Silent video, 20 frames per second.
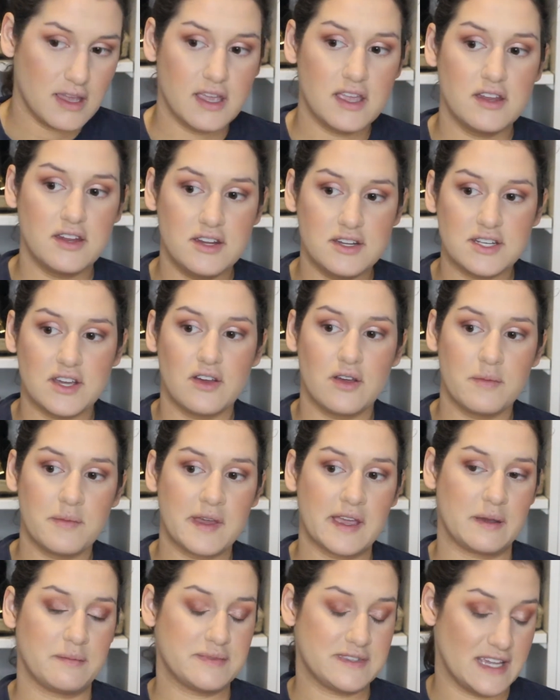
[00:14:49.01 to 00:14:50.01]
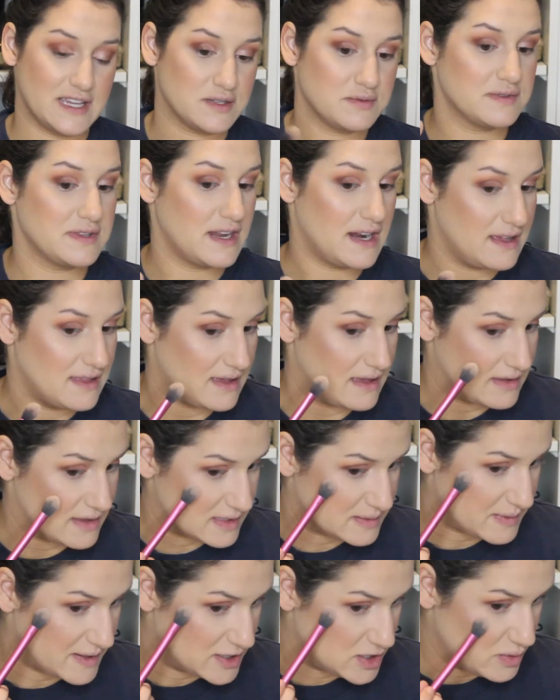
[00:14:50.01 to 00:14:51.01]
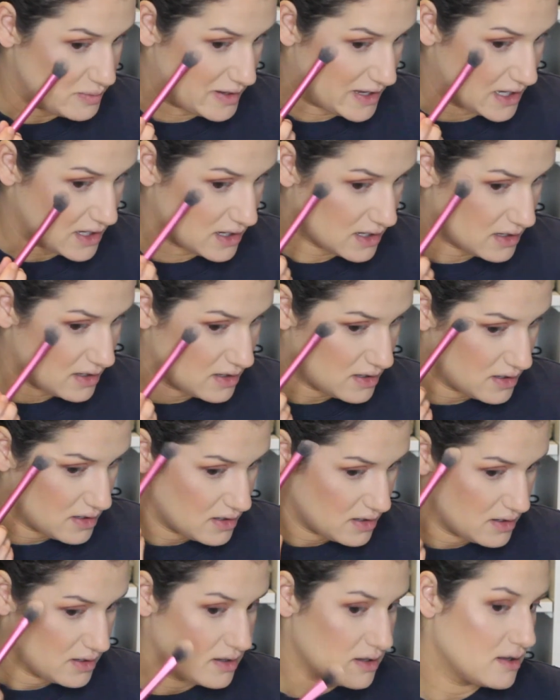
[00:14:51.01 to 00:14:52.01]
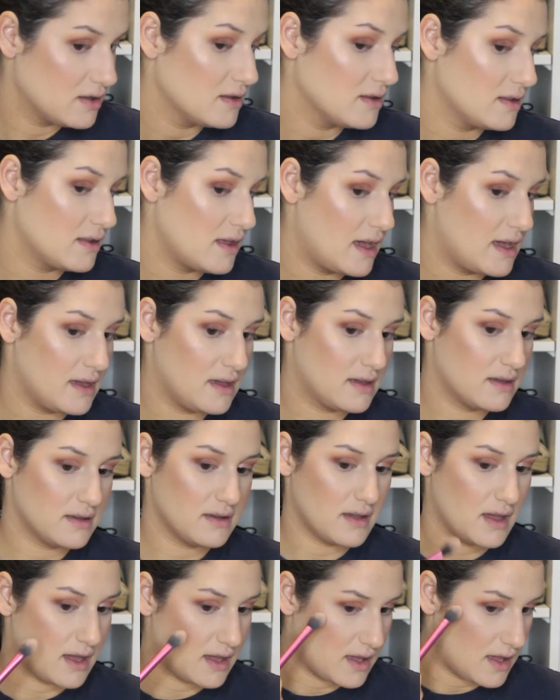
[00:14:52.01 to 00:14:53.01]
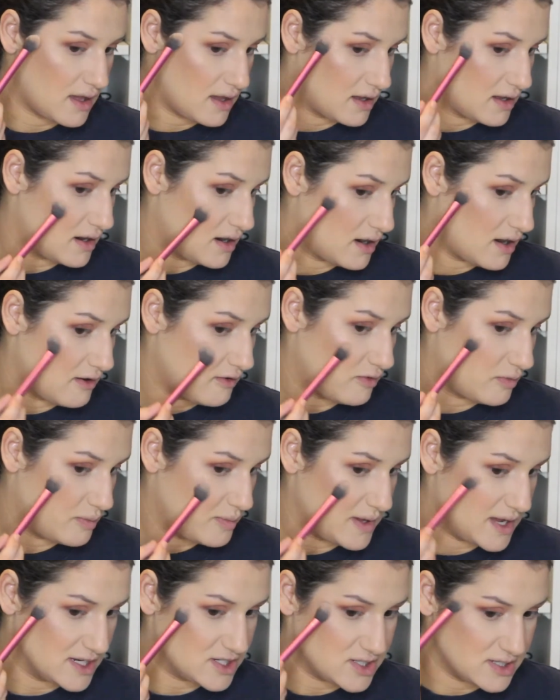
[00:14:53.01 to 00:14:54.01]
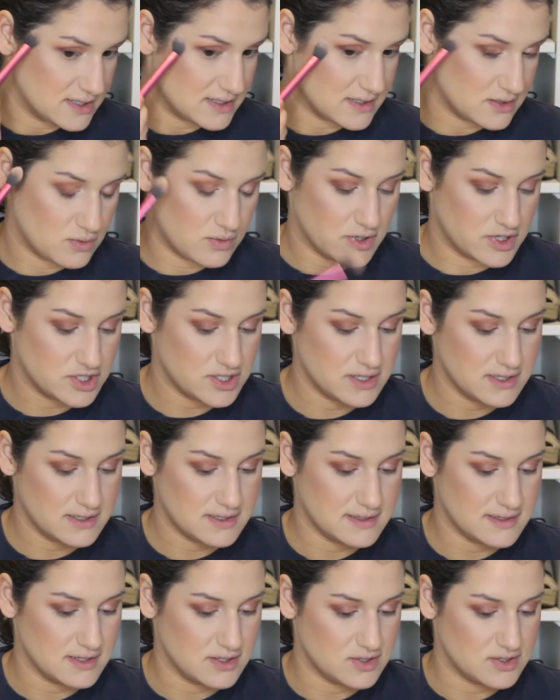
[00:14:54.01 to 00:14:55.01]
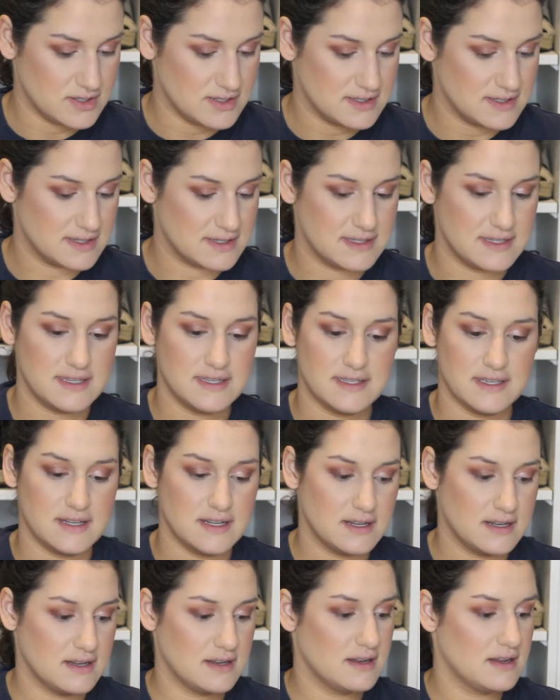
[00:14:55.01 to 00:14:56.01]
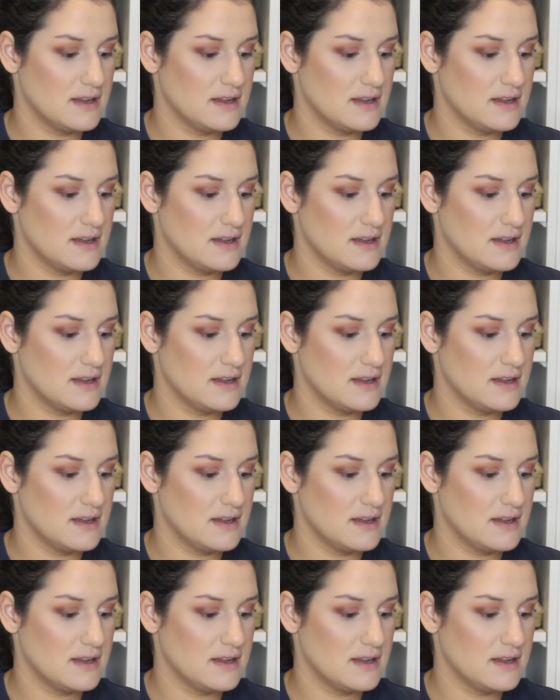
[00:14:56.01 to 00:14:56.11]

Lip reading: Can you tell I'm like obsessed with anything that's peachy pink? Like, I can't get enough peaches and oranges. It's just the season.